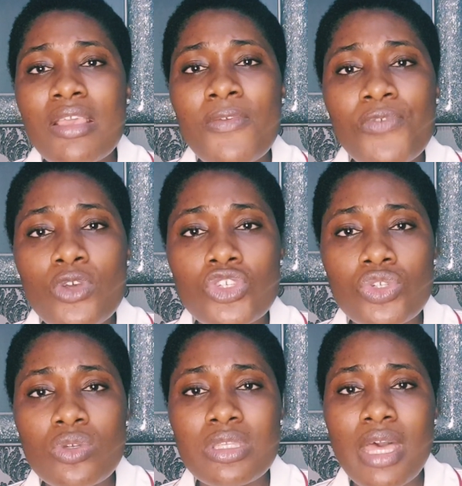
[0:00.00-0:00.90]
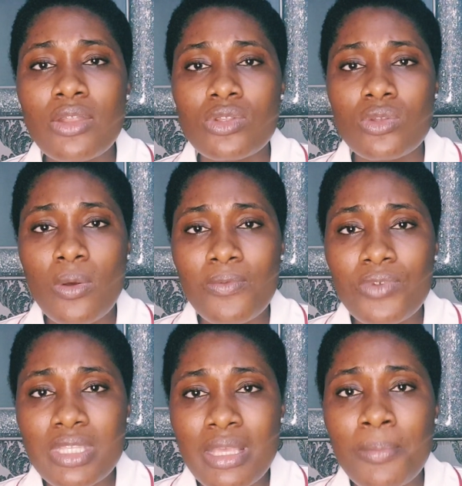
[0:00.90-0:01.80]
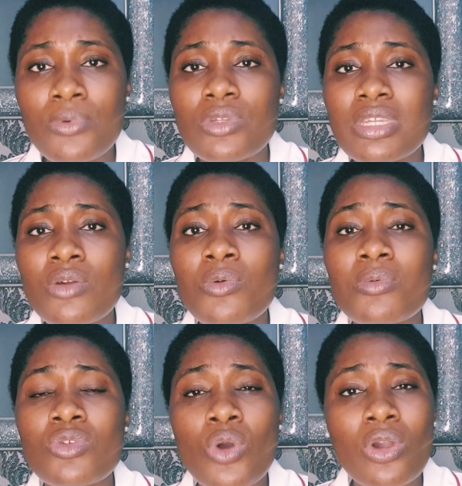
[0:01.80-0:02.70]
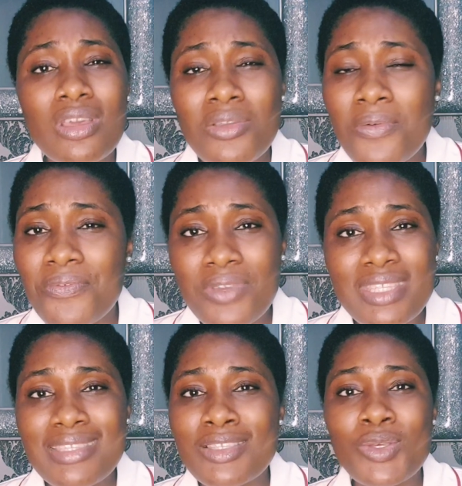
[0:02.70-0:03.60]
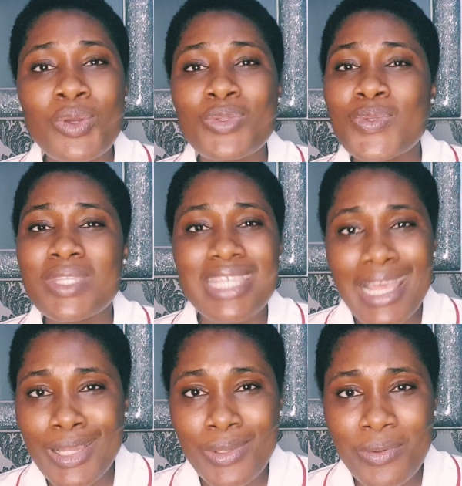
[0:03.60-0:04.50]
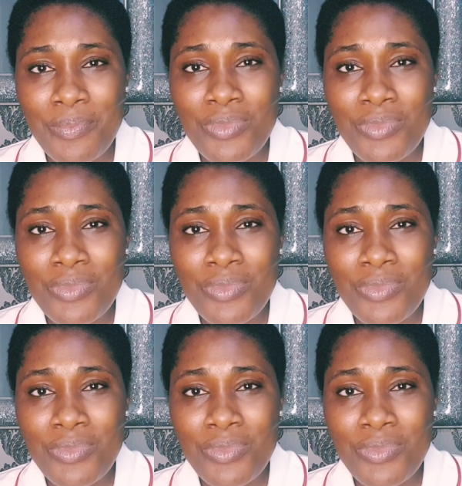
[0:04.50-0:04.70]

if your shoes are not comfortable, your feet is going to tell you.